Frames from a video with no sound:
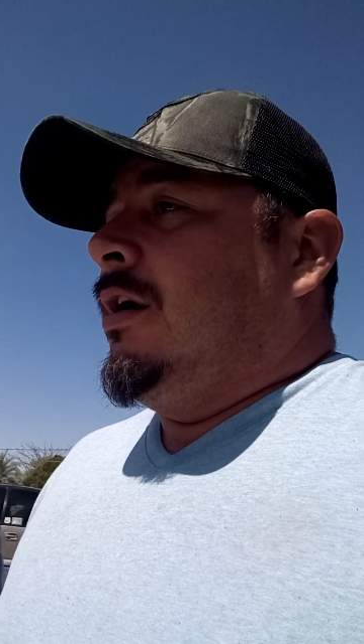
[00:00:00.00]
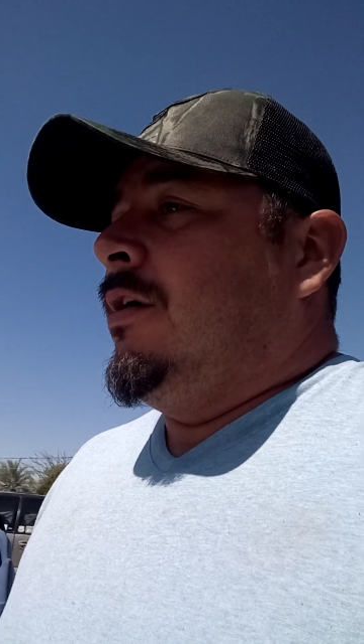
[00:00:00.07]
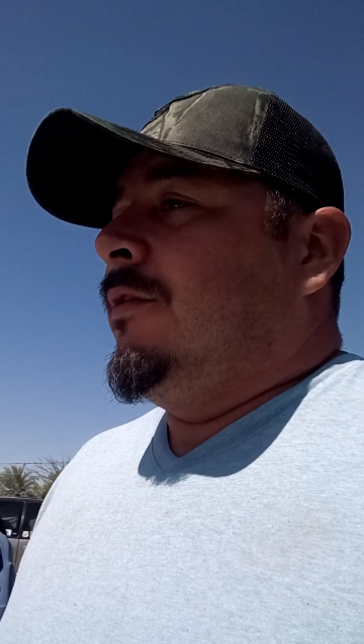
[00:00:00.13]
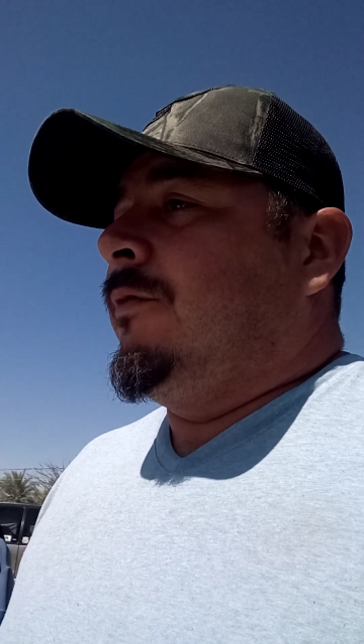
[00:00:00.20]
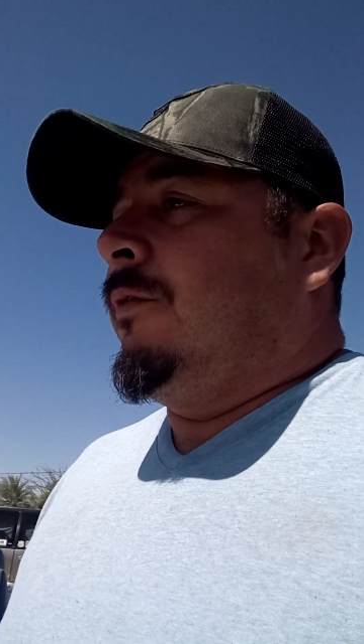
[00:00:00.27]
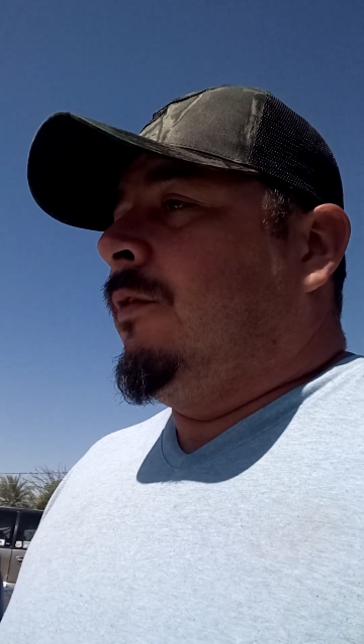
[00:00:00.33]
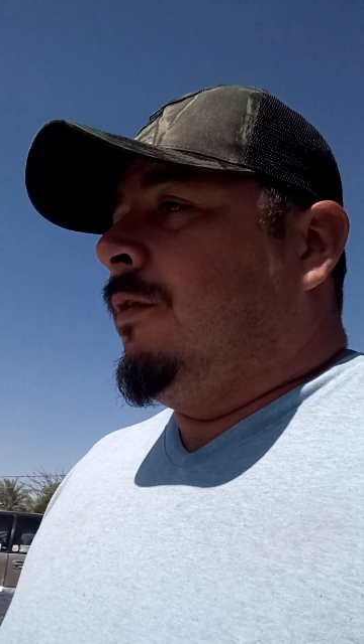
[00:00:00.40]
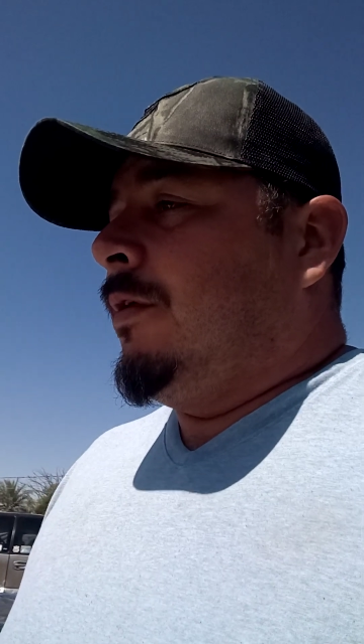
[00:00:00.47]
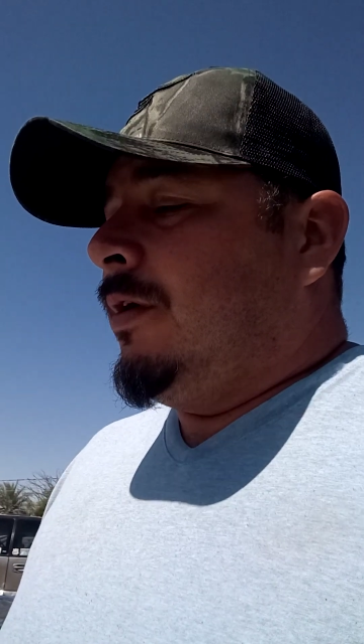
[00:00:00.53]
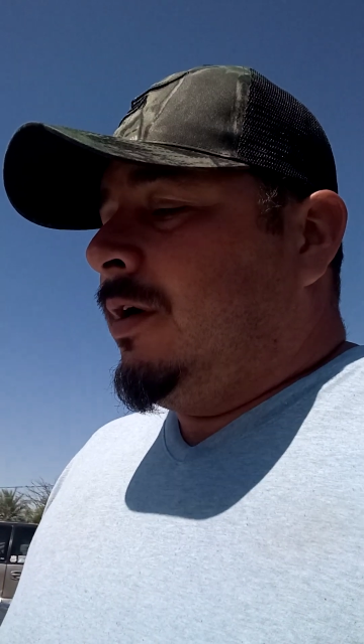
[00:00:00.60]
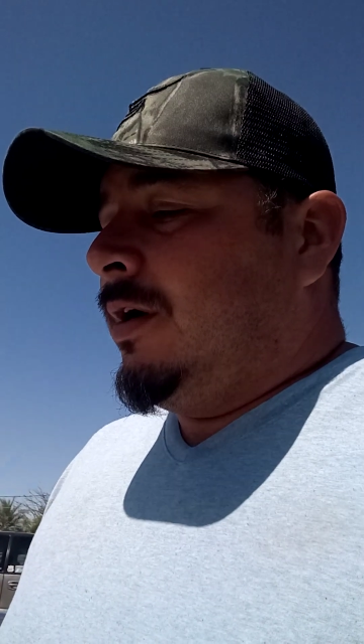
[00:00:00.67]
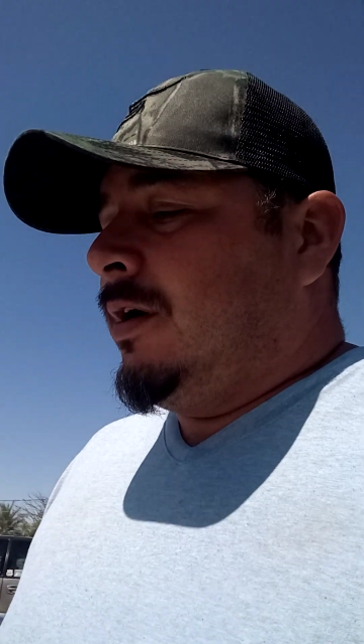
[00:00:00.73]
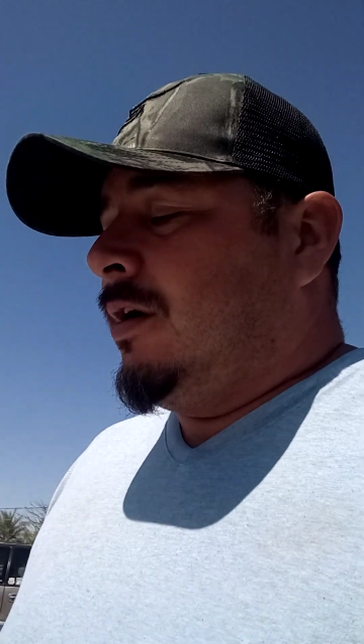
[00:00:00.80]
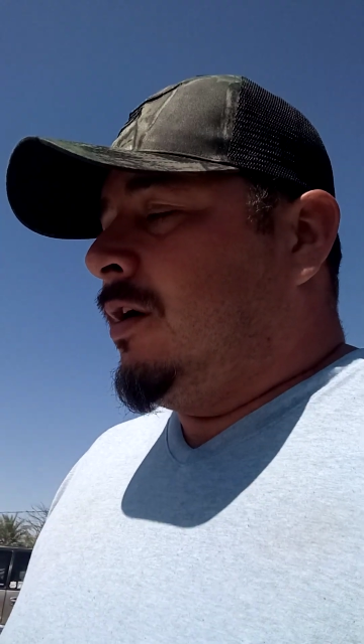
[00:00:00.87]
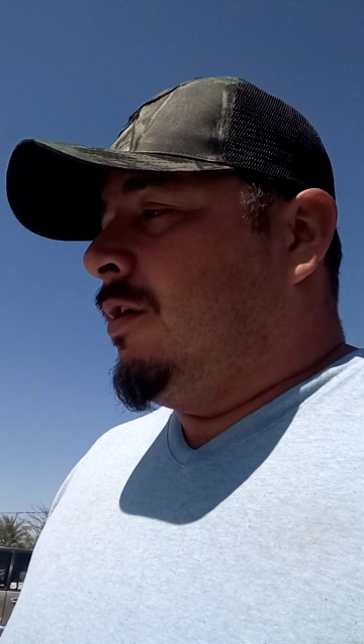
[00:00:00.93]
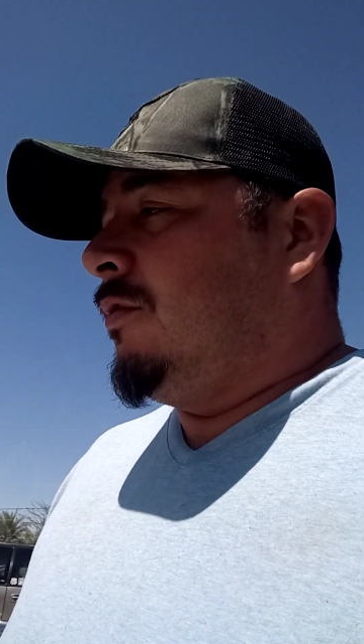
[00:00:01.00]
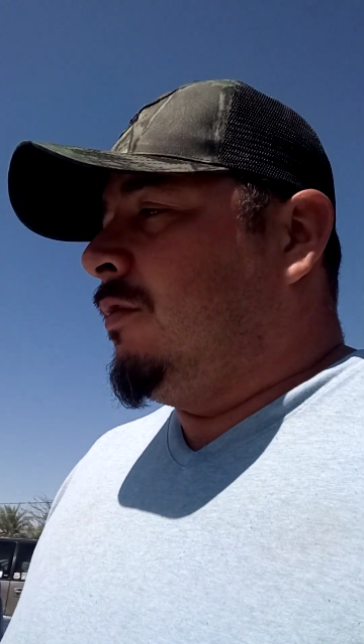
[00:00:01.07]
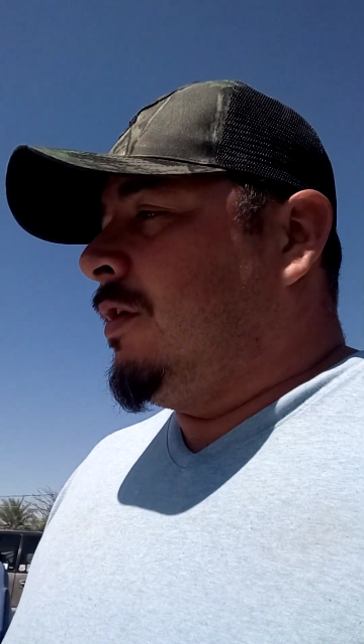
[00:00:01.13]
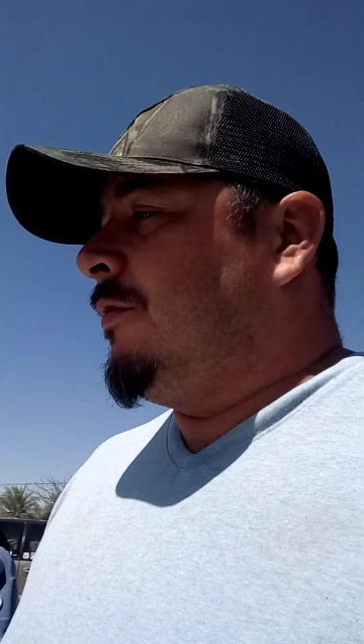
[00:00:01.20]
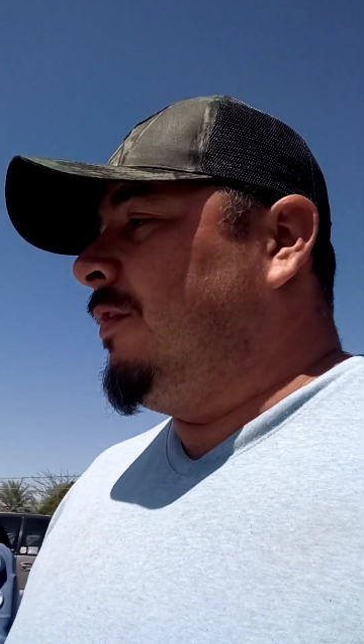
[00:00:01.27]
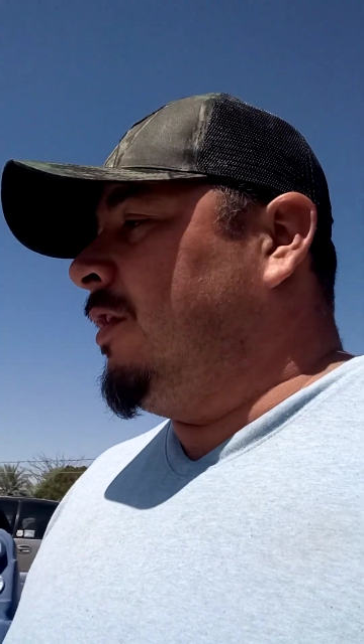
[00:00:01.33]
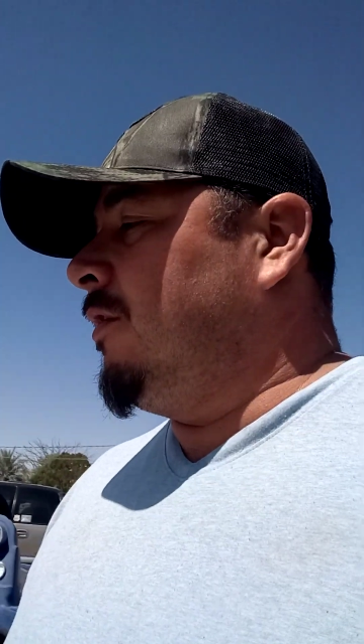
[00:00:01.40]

for roughly